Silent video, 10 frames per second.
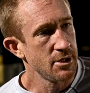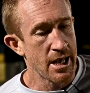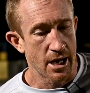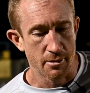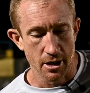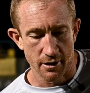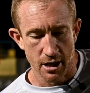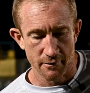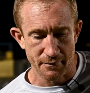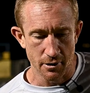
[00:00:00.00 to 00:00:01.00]
Yeah, I mean,
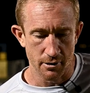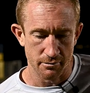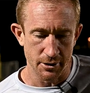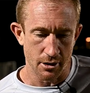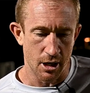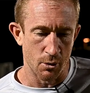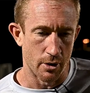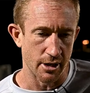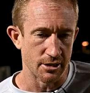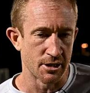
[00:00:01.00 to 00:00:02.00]
I feel, you know, I
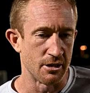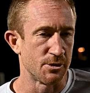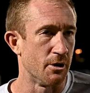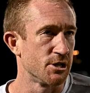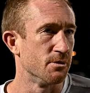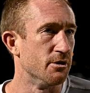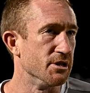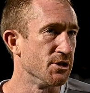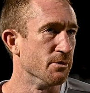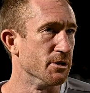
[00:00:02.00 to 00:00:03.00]
want it as hot as possible and
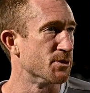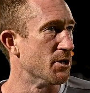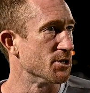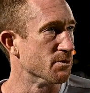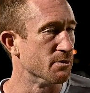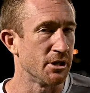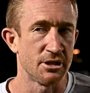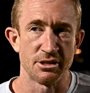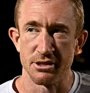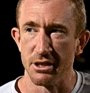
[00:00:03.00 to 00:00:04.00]
as humid as possible
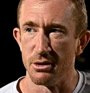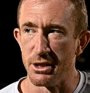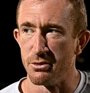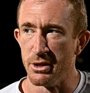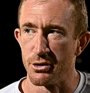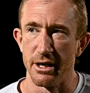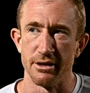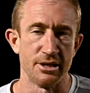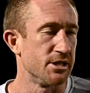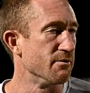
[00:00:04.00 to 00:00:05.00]
because, you know, we train in
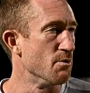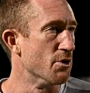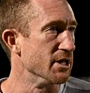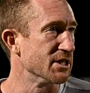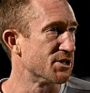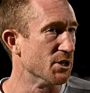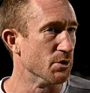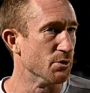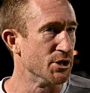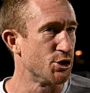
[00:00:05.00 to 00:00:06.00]
this every morning, so
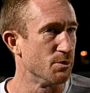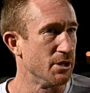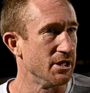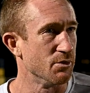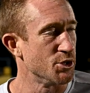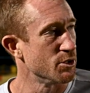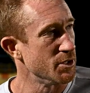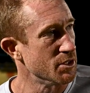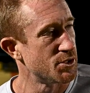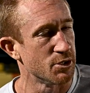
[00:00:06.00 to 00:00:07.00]
we should be
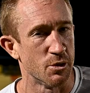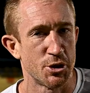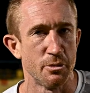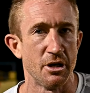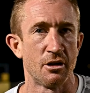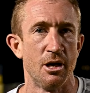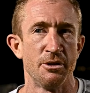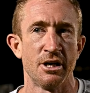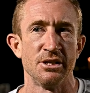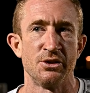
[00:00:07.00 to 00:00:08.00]
used to it, we should be
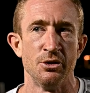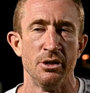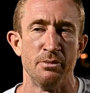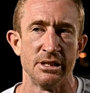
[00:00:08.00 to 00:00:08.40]
acclimatized to it.